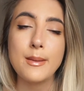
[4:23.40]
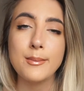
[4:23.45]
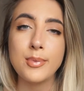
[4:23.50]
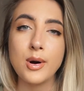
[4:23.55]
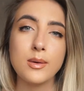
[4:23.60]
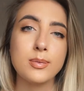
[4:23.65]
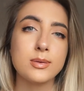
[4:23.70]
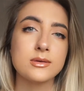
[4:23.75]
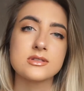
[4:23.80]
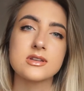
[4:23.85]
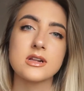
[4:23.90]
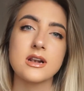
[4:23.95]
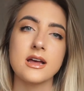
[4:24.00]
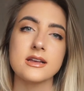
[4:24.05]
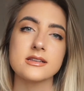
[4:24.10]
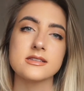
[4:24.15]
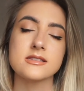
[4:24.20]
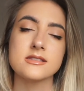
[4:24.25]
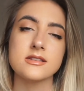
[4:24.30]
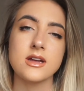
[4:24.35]
pop onto
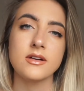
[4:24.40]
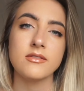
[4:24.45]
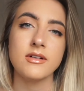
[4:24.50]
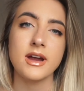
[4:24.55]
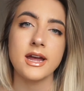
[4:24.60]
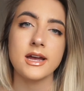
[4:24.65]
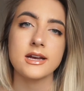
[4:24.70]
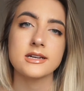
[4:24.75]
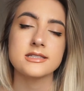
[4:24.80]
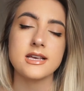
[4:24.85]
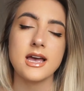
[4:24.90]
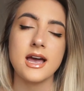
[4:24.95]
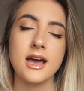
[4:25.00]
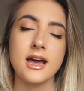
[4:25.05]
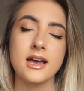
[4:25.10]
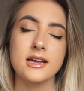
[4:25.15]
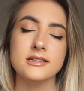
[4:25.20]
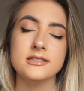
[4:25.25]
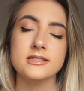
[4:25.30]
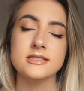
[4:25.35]
Glasses Direct
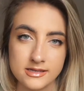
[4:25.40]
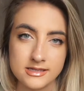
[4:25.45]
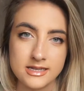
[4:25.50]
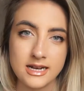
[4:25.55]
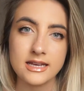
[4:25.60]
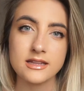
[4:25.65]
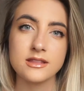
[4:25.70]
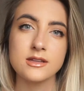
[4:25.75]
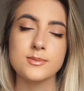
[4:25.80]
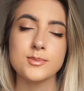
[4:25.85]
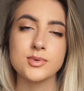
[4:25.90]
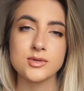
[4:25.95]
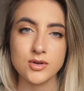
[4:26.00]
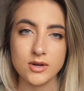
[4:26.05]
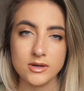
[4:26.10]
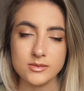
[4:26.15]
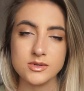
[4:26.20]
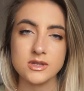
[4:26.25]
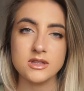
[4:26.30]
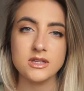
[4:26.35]
and select the
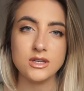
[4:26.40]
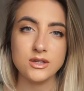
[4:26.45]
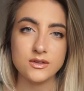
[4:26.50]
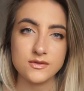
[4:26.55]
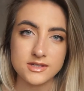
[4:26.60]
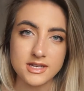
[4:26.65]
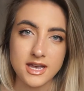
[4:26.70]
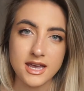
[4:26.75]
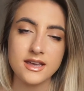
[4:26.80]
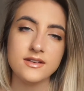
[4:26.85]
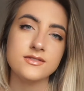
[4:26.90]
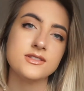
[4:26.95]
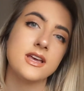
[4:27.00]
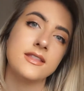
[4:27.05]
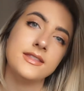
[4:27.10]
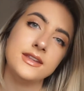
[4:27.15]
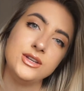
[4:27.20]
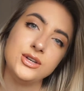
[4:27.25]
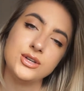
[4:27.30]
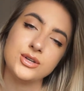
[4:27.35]
prescription that you've saved, and
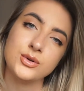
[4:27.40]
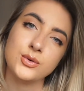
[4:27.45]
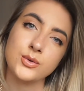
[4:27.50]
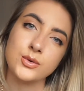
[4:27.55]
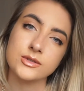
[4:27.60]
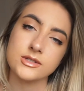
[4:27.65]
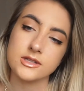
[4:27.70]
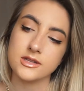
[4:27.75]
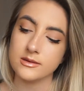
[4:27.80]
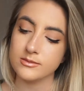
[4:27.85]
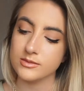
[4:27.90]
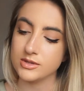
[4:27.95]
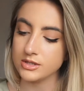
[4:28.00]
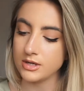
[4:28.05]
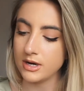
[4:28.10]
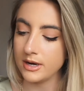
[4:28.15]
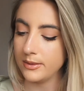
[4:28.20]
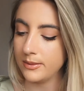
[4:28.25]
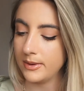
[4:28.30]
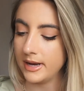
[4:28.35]
then you can order them
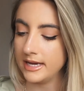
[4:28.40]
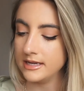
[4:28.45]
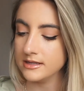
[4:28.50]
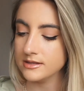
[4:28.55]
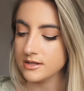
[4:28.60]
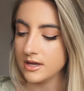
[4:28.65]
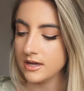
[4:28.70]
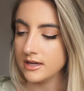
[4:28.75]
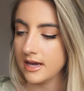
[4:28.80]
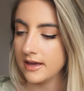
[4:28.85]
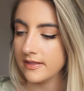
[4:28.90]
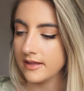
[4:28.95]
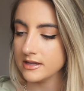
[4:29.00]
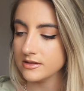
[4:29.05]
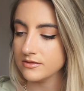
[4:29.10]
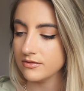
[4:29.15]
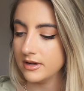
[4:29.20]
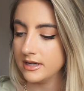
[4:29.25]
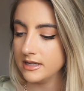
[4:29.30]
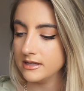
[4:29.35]
straight away. So yeah,
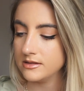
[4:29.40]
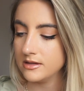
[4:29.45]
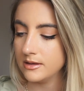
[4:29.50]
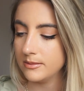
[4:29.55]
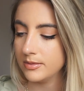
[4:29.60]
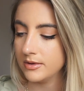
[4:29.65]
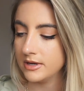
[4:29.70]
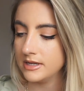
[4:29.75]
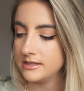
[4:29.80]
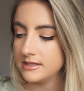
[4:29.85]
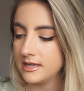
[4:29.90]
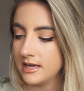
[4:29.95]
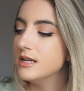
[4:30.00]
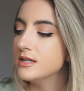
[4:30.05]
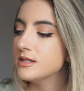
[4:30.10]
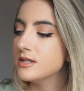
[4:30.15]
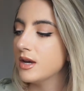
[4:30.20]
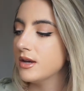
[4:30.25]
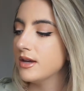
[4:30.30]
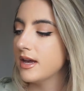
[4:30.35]
that's really super easy.
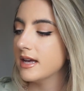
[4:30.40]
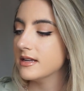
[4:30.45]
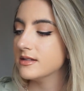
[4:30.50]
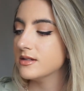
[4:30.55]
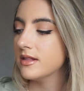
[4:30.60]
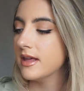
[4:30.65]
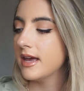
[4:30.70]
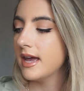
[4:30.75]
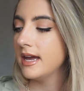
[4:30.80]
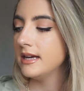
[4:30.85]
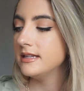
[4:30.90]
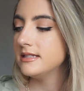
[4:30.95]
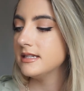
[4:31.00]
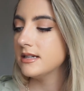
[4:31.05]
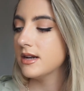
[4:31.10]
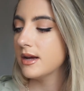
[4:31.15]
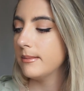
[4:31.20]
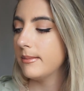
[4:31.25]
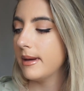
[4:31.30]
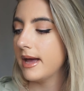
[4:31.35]
So yeah, so they're
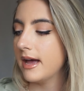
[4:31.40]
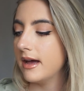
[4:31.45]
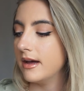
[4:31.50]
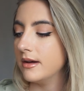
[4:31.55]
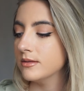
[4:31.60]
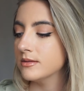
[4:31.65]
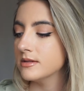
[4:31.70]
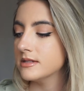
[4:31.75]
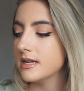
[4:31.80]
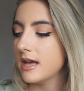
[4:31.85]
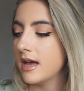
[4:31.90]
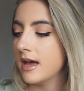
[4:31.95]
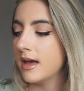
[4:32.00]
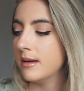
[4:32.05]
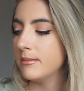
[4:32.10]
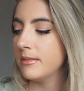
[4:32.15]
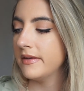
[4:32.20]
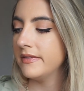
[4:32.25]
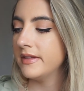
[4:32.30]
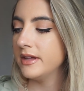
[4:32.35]
£89,
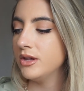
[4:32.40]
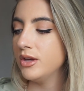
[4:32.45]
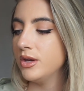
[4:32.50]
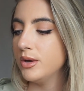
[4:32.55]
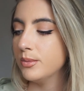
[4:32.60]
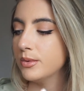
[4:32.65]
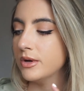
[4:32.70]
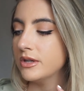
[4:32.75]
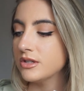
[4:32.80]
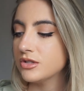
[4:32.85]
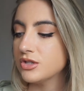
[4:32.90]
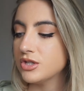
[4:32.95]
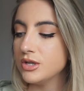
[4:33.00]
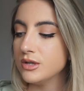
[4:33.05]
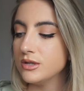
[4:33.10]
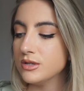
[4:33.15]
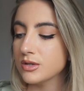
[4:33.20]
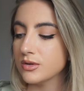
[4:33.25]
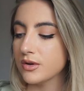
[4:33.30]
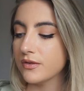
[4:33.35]
and then you would
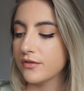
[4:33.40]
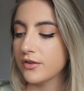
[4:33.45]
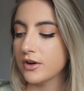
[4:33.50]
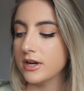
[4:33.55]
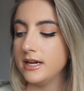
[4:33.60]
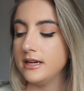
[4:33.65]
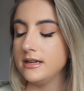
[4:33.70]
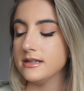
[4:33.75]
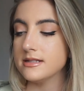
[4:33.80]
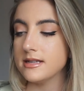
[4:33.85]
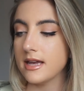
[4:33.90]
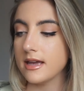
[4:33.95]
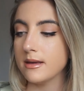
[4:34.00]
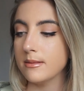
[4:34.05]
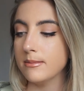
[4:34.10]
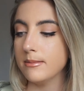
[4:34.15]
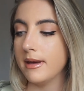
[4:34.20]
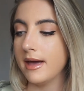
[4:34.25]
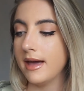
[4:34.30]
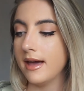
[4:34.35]
choose your free
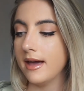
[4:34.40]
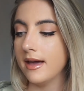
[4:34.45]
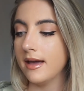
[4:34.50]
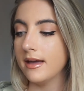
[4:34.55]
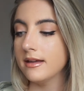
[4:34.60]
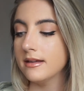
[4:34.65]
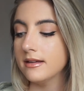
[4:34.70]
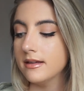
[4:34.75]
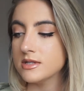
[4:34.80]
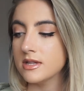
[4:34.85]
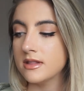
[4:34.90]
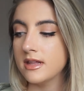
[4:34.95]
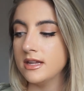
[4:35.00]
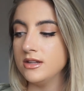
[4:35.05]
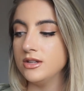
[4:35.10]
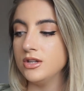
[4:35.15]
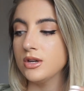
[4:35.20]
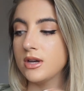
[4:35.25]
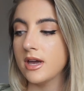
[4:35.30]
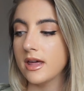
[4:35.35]
second pair. So
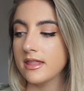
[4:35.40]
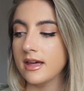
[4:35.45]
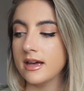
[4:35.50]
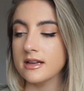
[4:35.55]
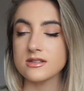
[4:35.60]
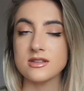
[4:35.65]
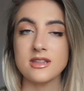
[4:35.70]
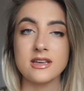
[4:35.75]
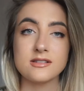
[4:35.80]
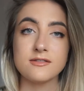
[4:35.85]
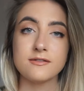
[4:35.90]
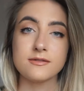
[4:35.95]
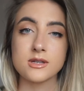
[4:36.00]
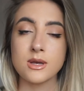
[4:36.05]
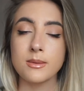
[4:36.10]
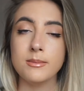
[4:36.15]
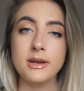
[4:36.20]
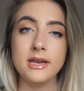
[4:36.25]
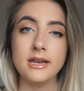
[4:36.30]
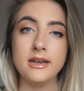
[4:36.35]
then you get that, so that's
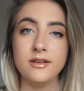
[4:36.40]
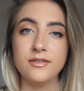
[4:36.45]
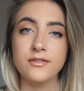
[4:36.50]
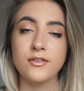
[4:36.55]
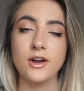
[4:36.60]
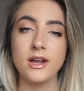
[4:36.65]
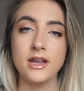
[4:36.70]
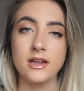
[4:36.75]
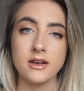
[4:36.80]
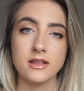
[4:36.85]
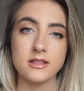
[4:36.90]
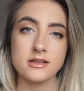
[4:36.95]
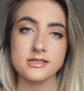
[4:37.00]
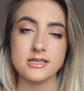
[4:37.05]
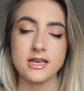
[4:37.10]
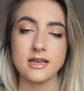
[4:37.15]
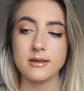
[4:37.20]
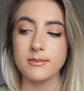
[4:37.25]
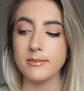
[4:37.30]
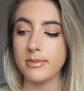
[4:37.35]
completely free, another
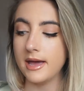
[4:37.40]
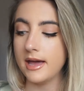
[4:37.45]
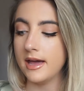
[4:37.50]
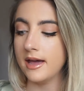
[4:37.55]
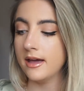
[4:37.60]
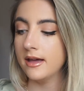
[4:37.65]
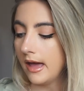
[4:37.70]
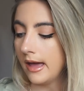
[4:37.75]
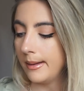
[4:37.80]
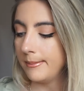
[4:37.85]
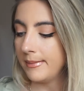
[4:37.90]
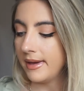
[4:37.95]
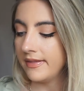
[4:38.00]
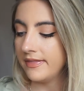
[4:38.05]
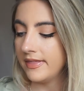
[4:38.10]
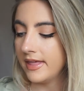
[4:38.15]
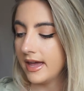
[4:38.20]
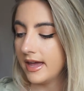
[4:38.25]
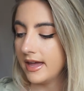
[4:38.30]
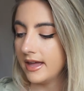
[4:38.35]
second pair.
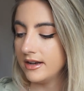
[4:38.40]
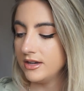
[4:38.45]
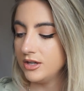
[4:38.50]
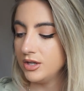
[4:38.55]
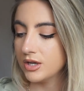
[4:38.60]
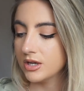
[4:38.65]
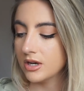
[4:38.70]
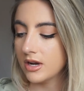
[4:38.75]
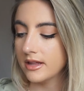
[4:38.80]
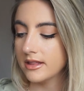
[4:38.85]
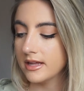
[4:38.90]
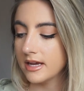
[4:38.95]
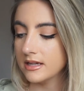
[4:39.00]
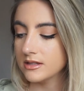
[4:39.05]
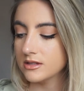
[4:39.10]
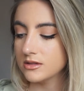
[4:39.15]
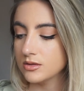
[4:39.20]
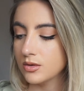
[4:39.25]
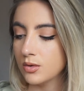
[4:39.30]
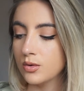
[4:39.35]
And then you can either
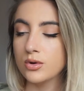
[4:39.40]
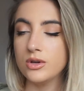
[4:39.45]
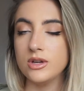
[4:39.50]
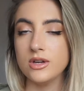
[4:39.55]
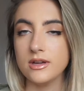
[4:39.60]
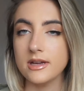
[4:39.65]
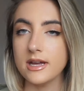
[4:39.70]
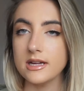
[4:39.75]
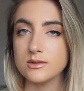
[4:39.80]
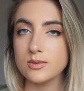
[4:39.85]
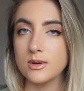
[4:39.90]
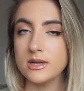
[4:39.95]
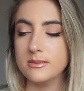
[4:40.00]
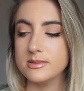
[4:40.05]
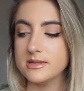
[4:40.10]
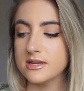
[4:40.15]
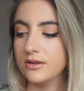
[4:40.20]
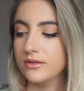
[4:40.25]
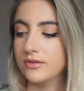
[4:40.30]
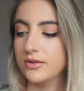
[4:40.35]
get, or you can get
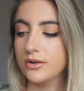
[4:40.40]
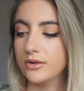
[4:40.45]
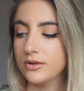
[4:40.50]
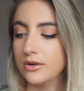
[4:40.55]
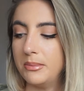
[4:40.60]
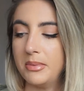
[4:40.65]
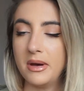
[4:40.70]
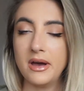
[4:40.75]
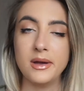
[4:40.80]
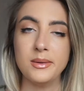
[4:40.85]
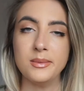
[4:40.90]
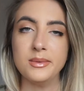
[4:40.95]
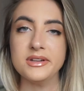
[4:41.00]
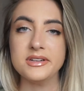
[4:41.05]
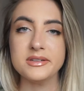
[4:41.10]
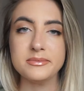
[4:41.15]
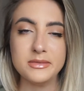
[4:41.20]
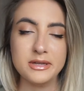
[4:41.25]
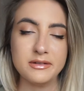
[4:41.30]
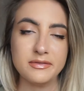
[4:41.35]
20% off your order, but I would,
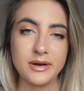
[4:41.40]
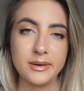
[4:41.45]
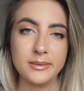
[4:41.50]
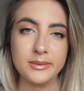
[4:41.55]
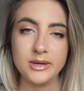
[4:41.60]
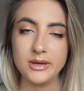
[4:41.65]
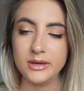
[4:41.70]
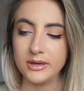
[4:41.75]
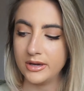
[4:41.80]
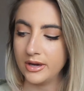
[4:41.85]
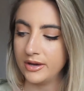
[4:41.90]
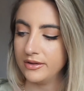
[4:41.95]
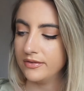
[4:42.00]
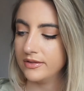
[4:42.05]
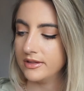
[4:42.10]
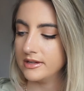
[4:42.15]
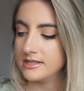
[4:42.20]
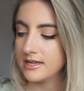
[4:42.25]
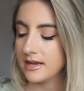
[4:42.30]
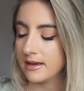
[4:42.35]
if I were you, go for
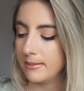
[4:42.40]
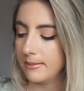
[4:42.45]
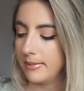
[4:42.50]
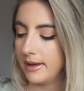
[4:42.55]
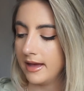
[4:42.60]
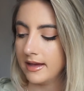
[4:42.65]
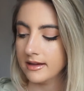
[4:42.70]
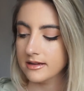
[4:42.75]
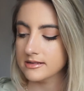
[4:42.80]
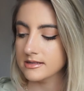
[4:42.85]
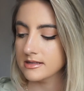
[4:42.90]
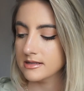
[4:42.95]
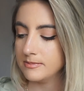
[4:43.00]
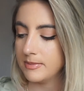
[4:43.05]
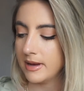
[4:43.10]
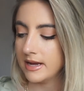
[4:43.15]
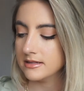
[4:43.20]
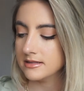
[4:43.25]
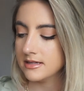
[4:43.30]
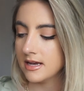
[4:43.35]
the second pair because it's
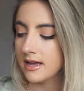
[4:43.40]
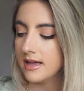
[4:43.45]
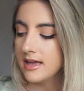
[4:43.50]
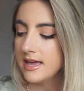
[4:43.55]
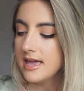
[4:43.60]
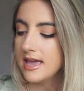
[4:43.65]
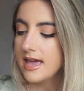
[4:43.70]
better.